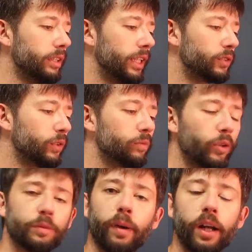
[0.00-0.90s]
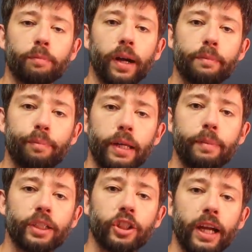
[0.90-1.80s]
This one was bought by
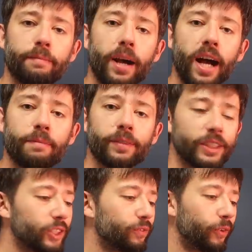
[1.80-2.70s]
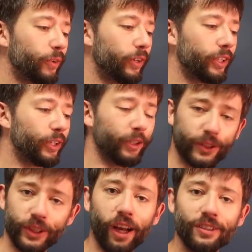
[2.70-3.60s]
PBJ Mom. This is for her
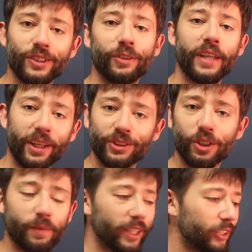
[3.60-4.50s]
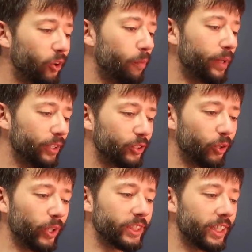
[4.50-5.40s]
son, so thank you so much. I hope he
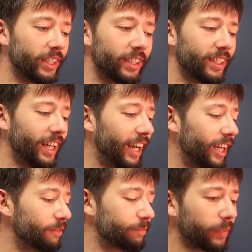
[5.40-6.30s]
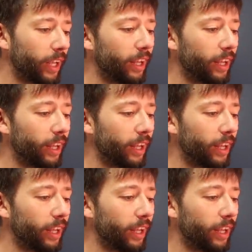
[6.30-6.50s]
enjoys it. Um,